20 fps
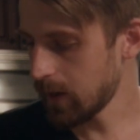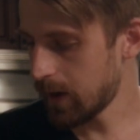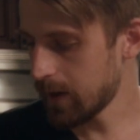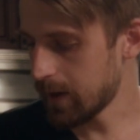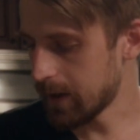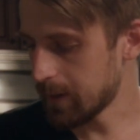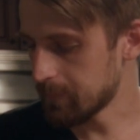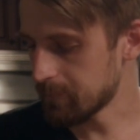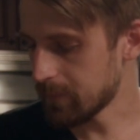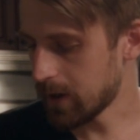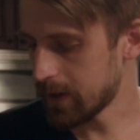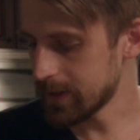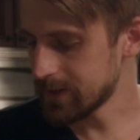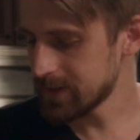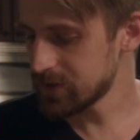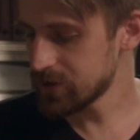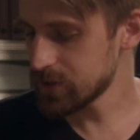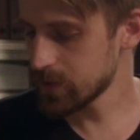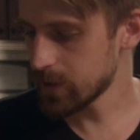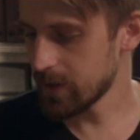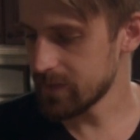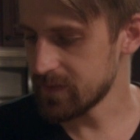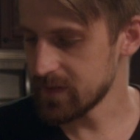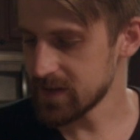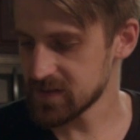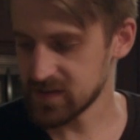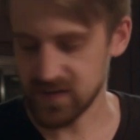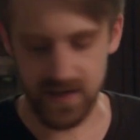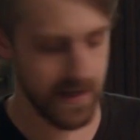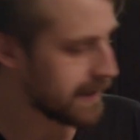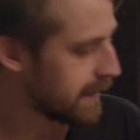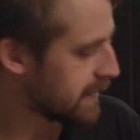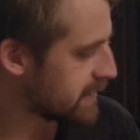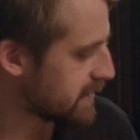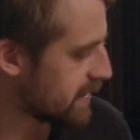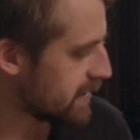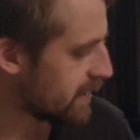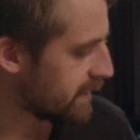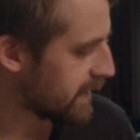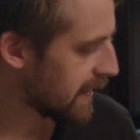I didn't do it on this side, I
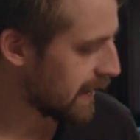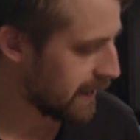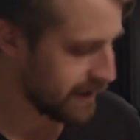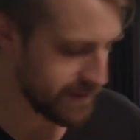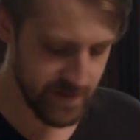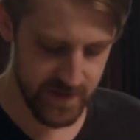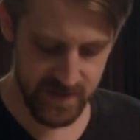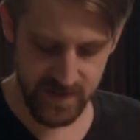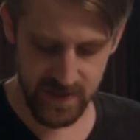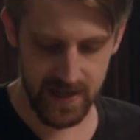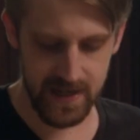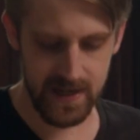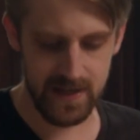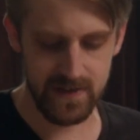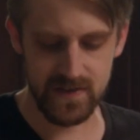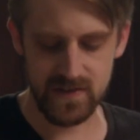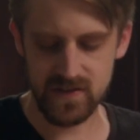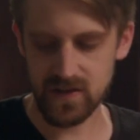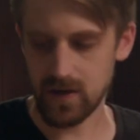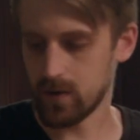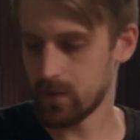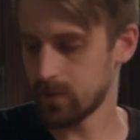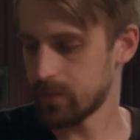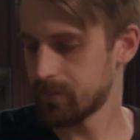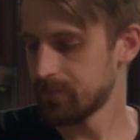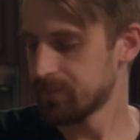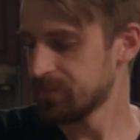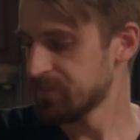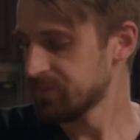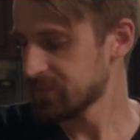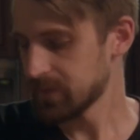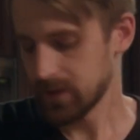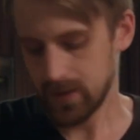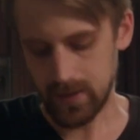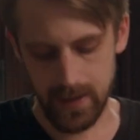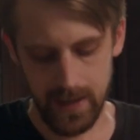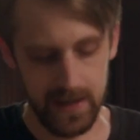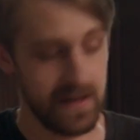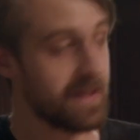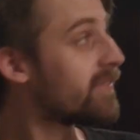did it on the other side. So,
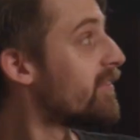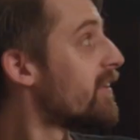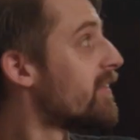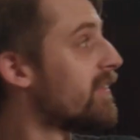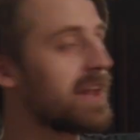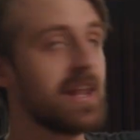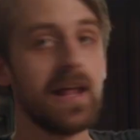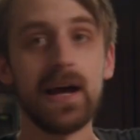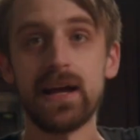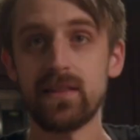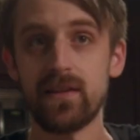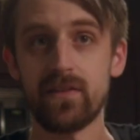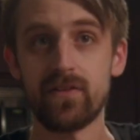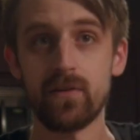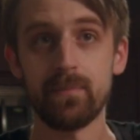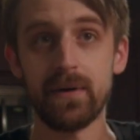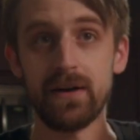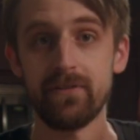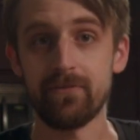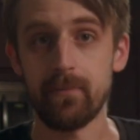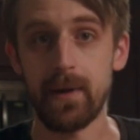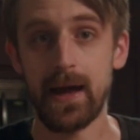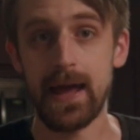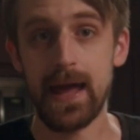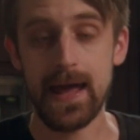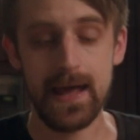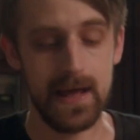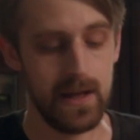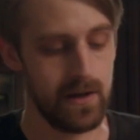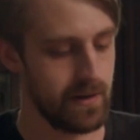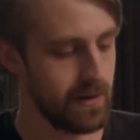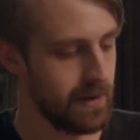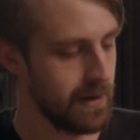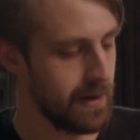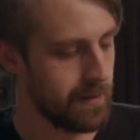and it's in the light that's above my head.